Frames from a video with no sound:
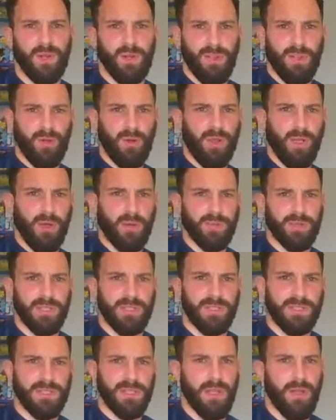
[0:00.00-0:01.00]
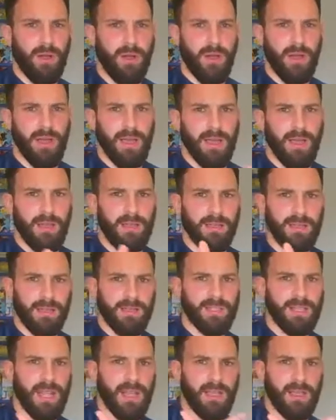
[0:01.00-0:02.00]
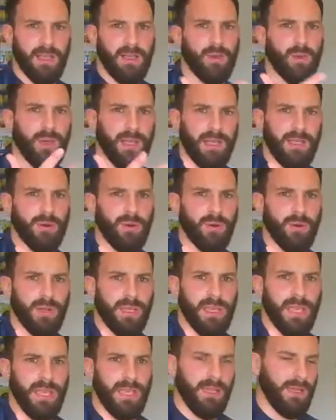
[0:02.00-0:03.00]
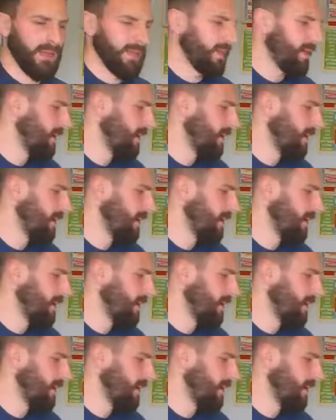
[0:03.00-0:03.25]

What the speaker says: got 3 options to go higher, a jack, queen, or a king.